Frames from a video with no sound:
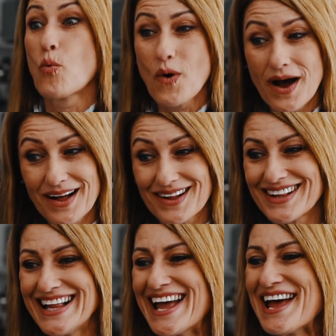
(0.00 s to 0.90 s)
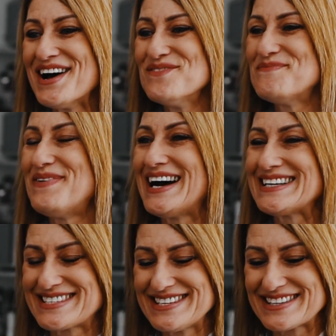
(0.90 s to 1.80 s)
well,
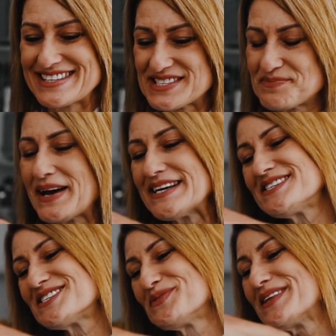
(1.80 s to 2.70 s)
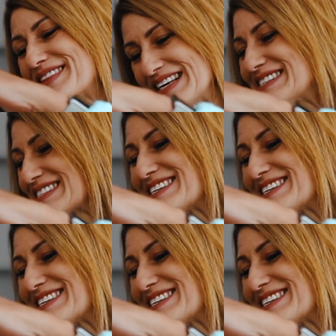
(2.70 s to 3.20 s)
but the spaces were this